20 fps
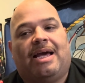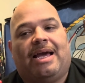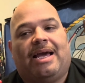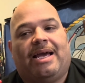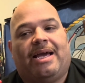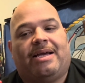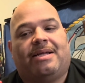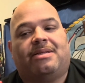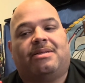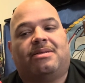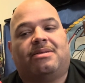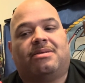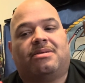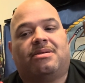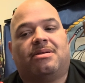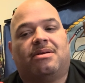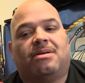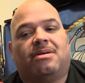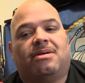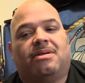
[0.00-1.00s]
And
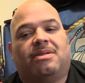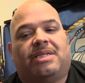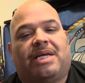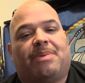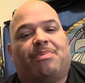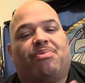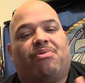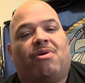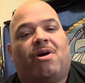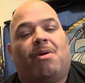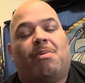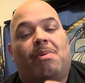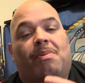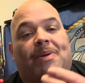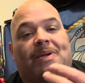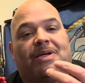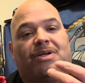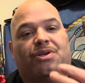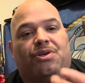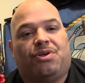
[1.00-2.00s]
they
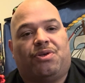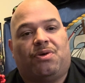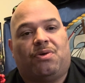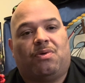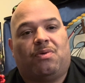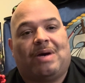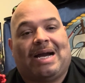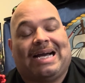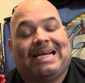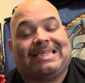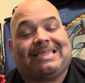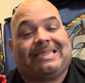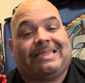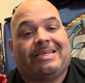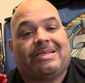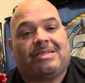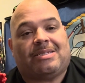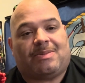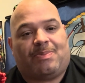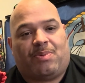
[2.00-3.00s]
probably knew at
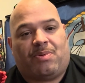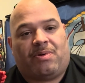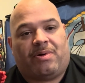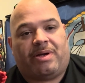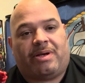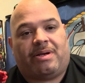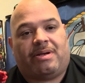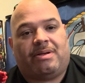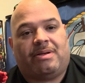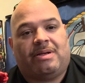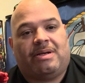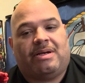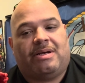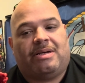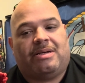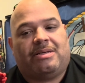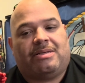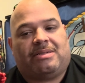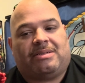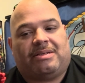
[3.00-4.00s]
this point,
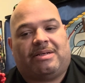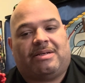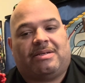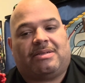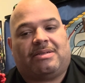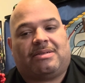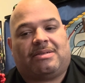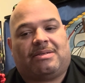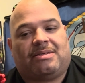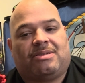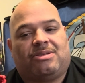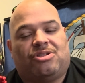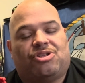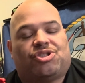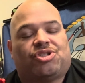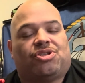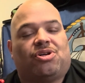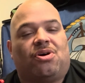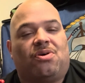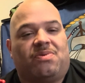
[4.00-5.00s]
since the
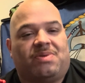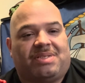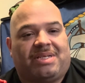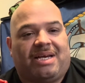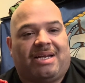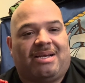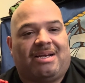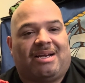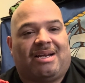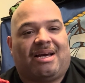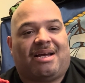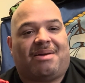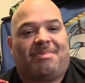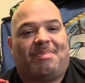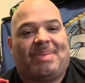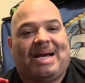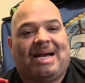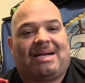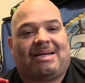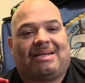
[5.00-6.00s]
show was getting a lot of
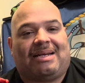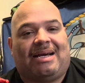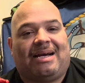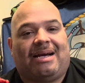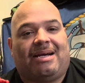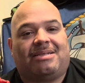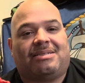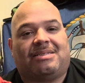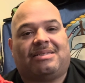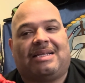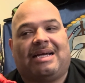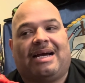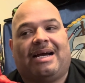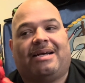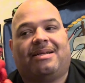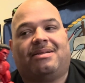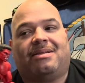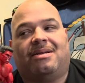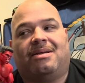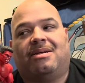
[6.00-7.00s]
backlash, that
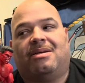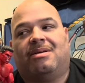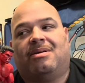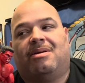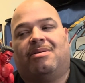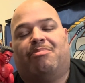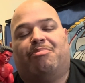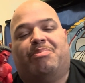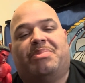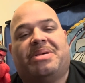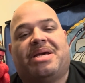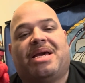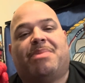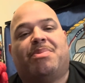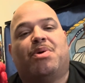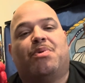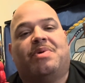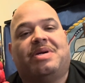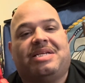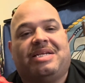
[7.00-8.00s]
maybe
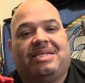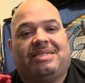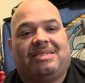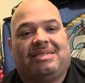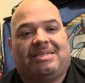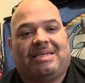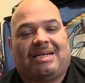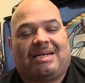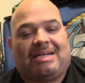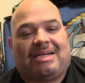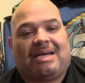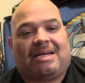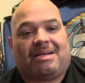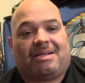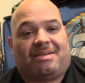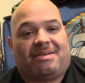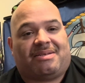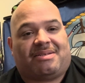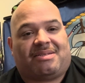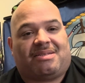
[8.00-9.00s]
we need to take a lot of
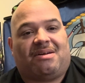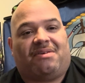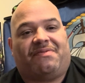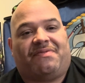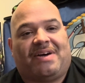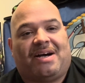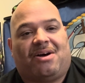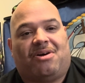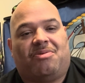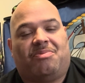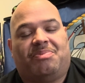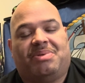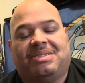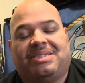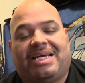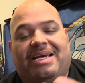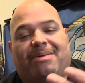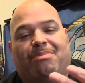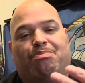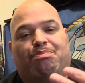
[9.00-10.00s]
this stuff out, but
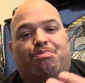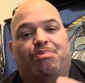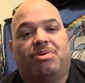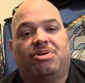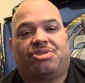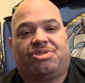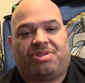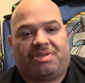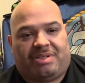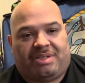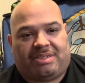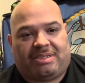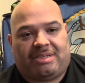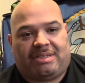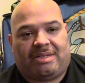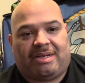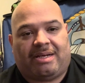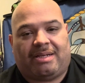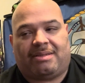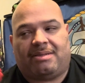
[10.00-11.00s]
they butchered it to
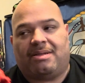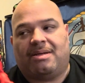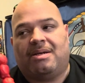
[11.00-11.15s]
death.